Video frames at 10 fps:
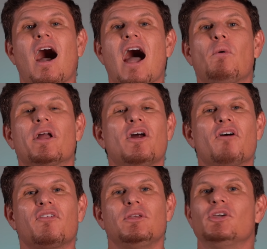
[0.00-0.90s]
I want to know
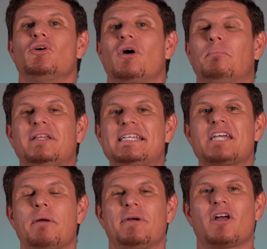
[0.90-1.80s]
from you, and please
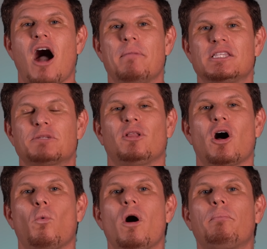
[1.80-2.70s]
tell me in the comments
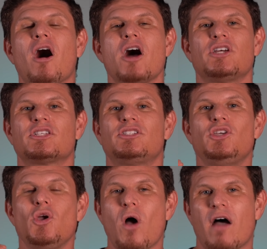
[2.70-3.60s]
below, what projects
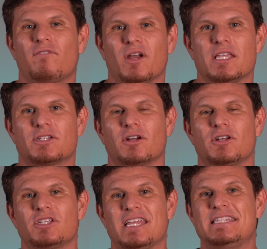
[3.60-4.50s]
you have
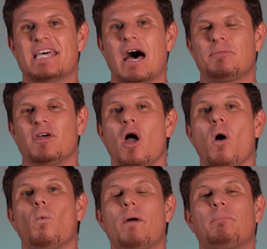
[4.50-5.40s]
researched in depth,
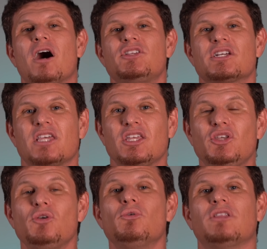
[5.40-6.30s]
what projects that
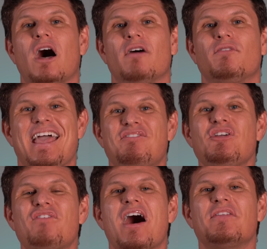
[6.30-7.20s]
you love. If
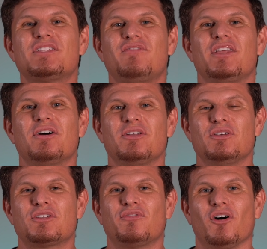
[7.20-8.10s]
you found this video
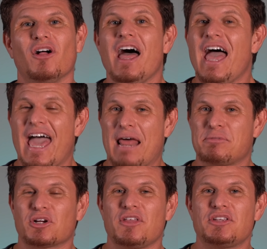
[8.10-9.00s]
useful, and I'm
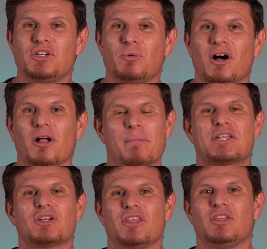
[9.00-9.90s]
sure that you will,
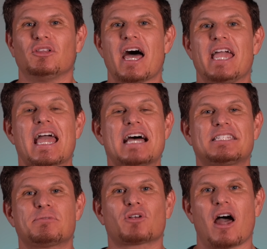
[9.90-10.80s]
make sure that you like and
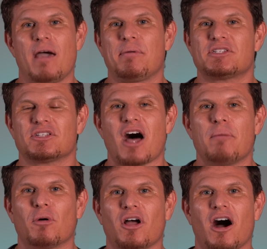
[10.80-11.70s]
subscribe, because there's a
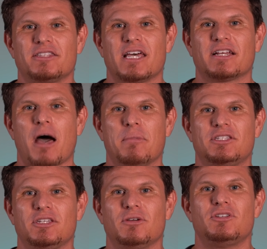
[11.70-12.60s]
lot more content coming
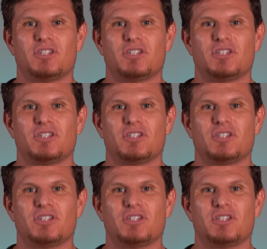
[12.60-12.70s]
to you